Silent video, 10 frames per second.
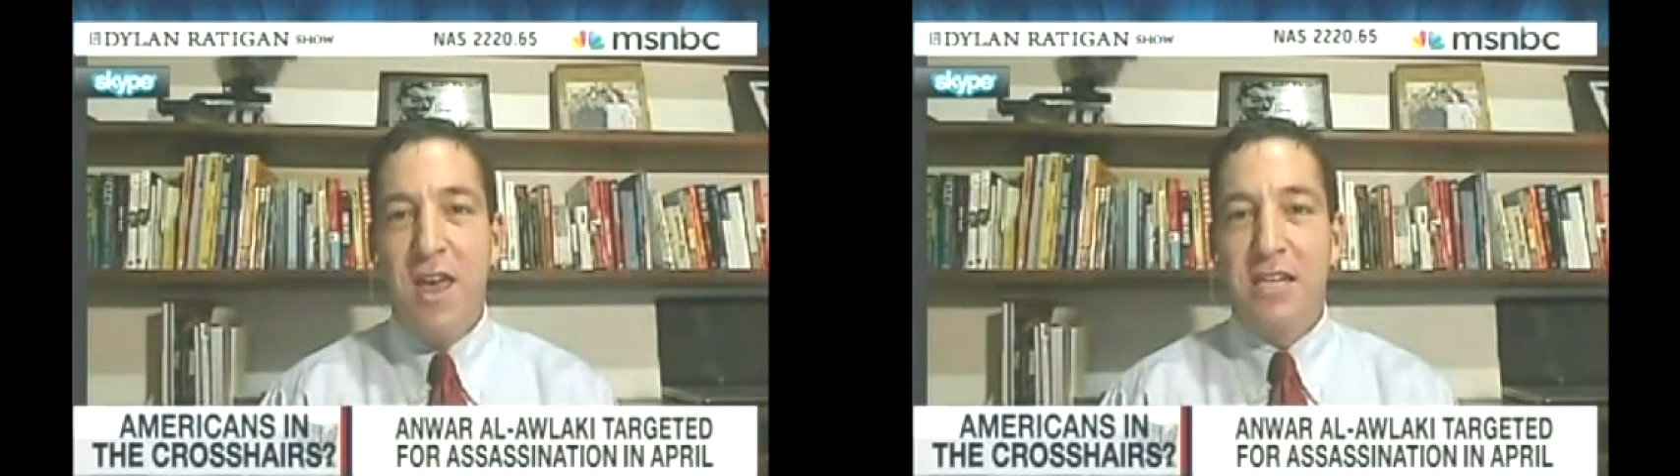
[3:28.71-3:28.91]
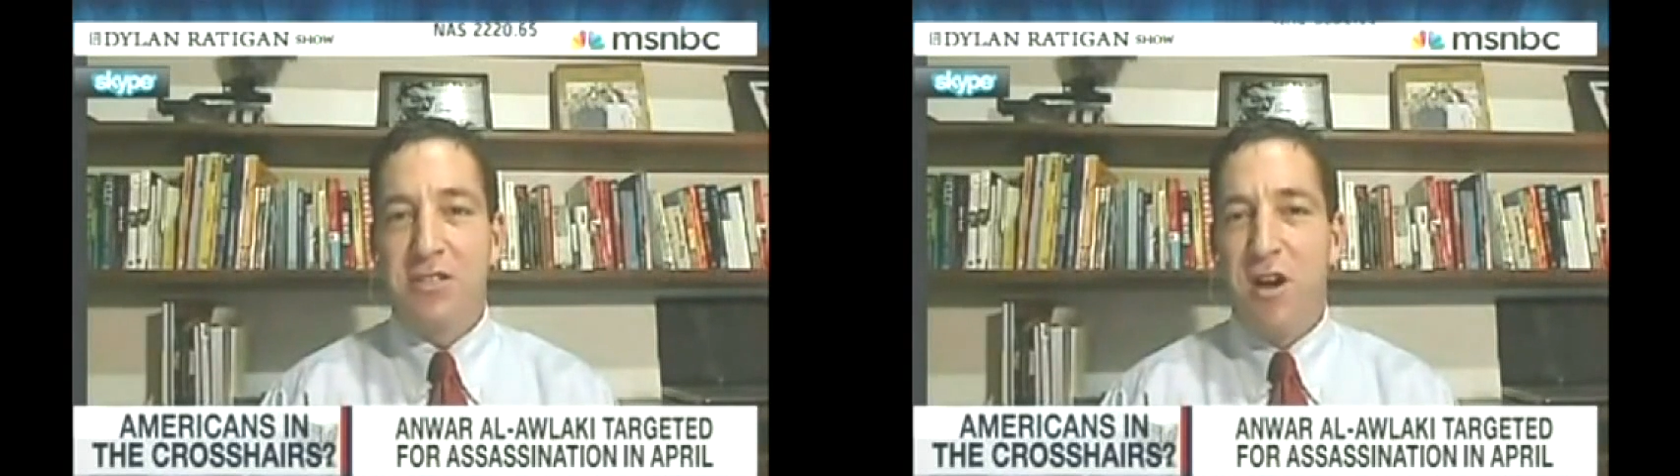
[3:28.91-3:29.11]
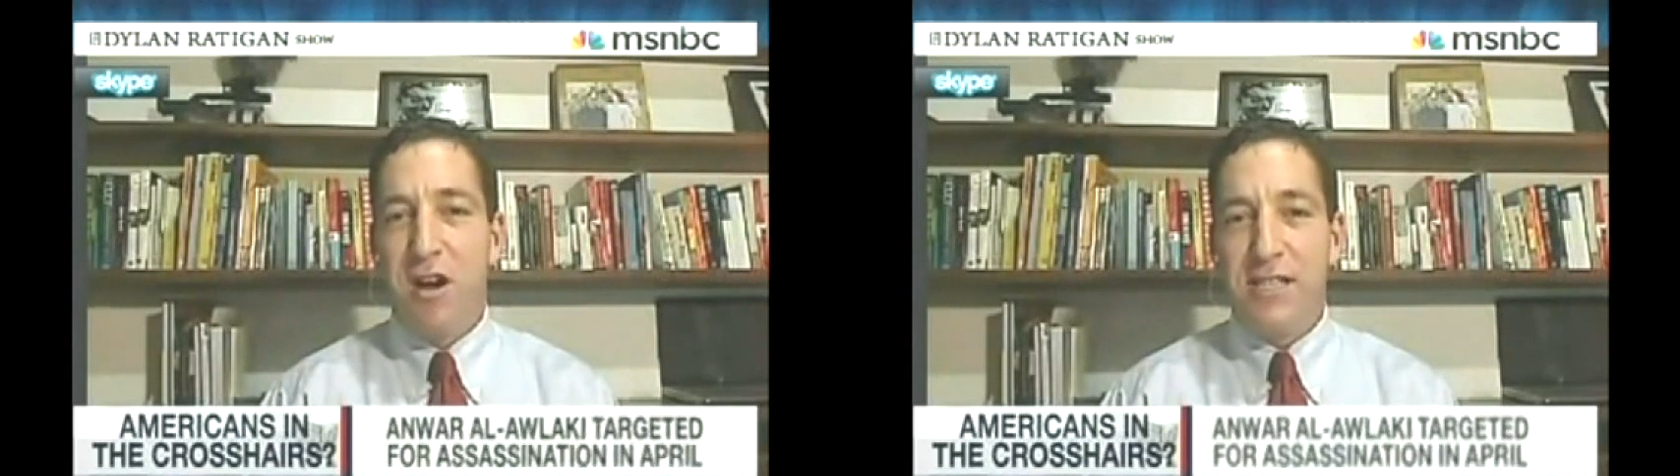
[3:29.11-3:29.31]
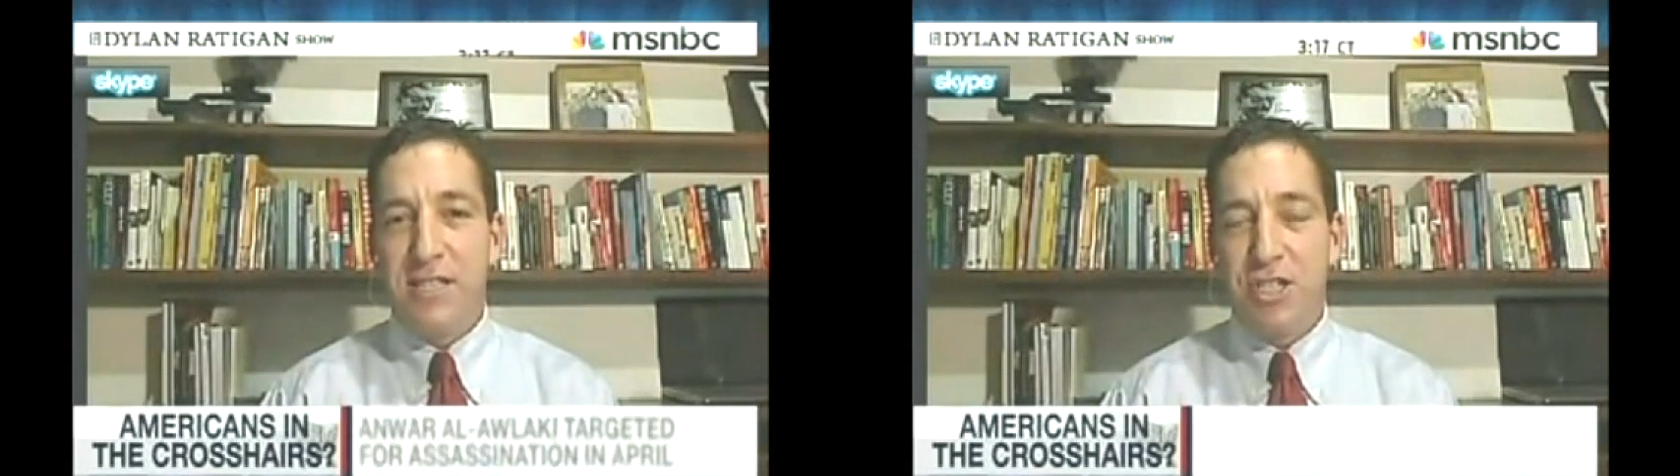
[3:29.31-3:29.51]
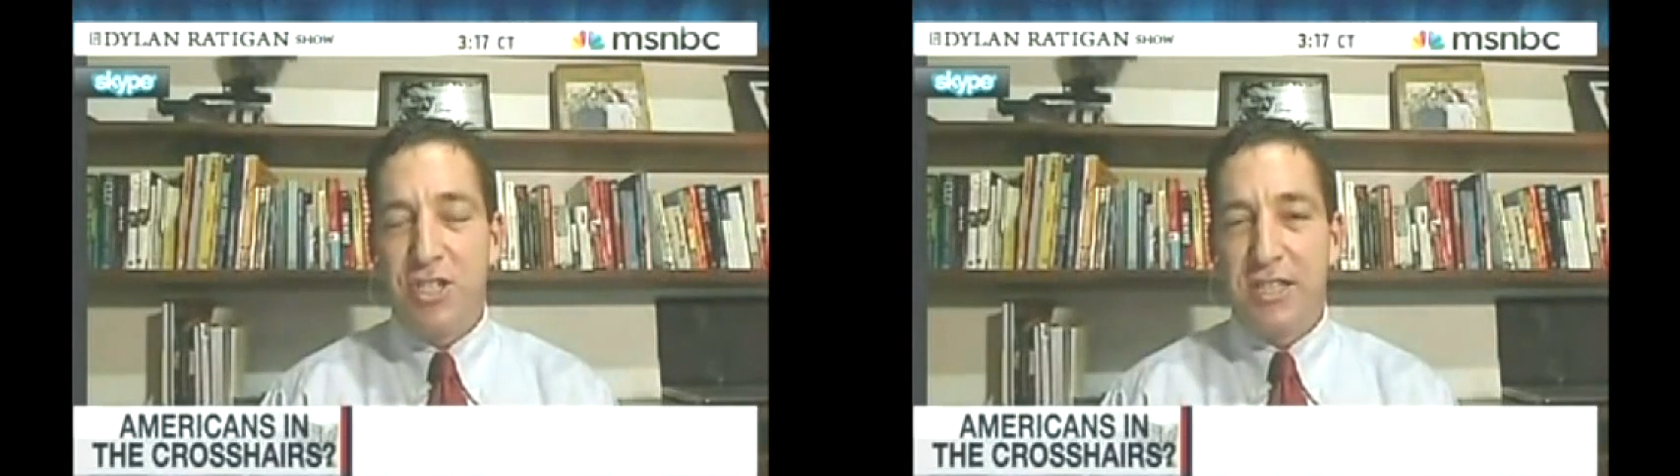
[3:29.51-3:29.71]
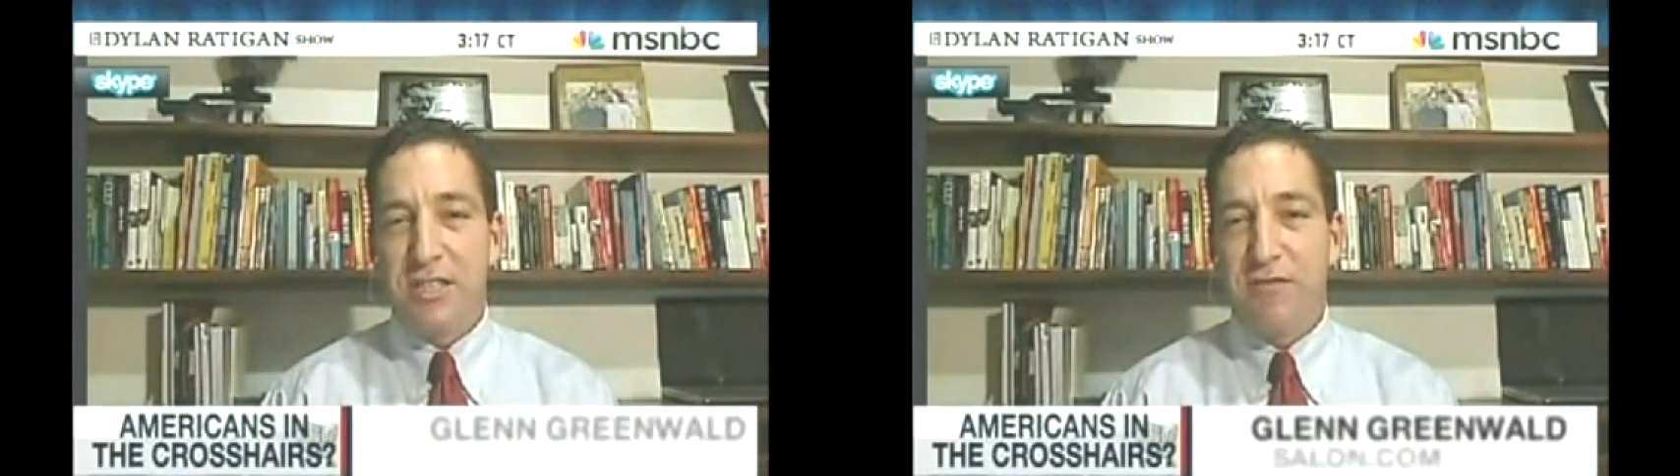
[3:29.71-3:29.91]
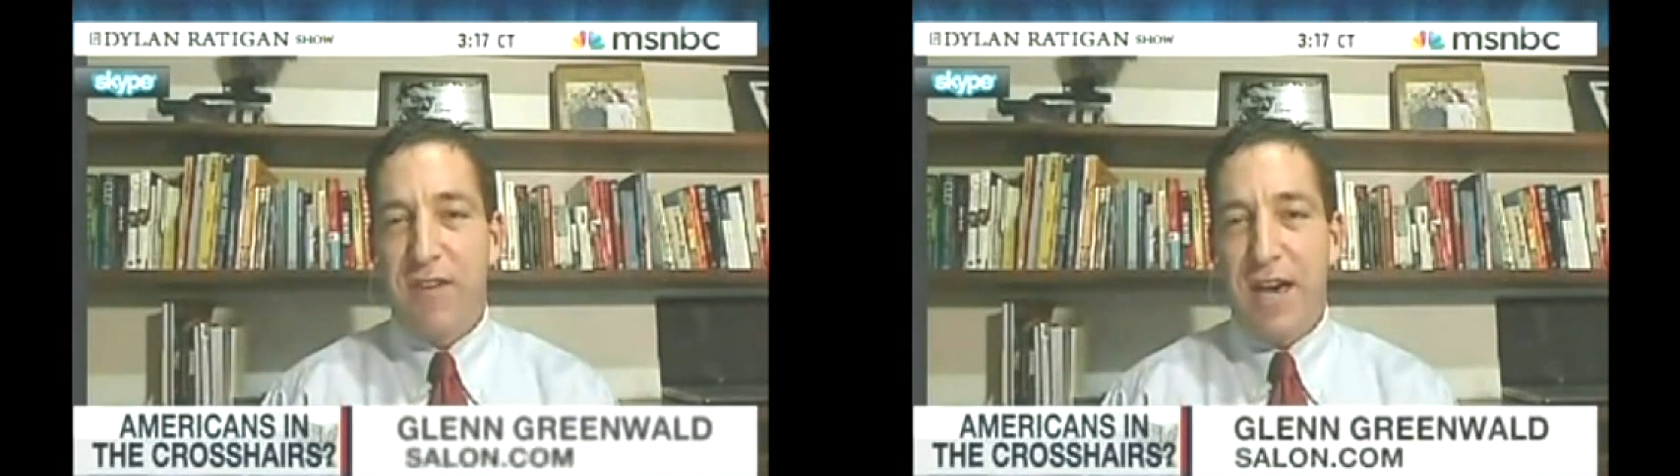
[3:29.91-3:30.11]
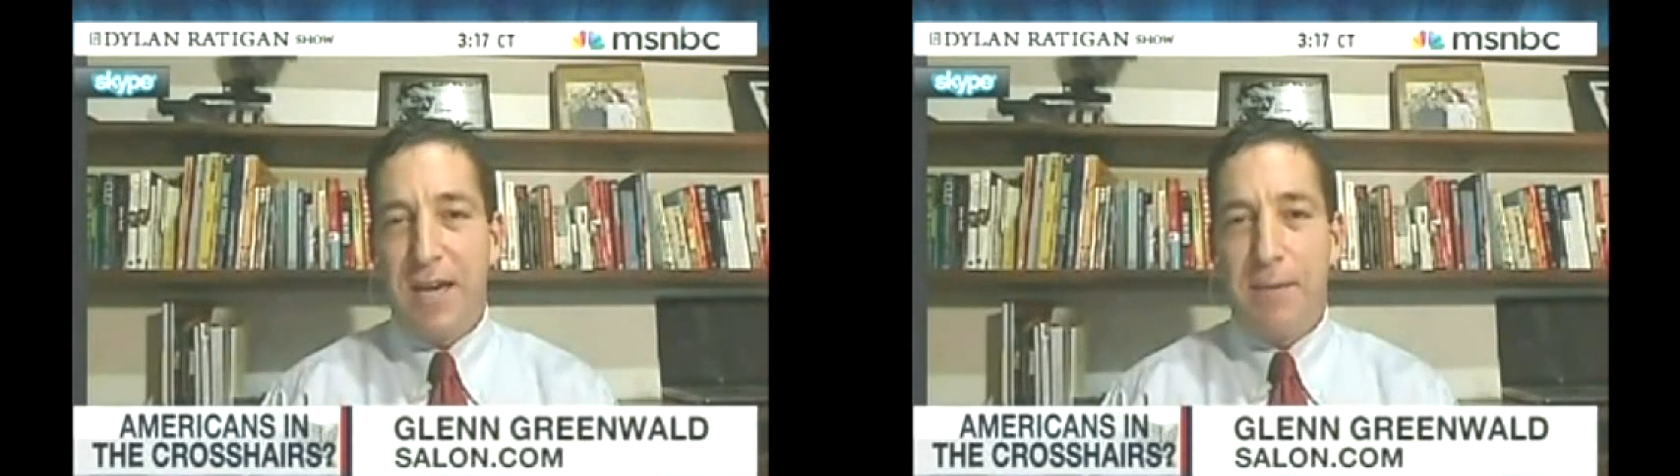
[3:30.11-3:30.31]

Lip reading: as long as it's justified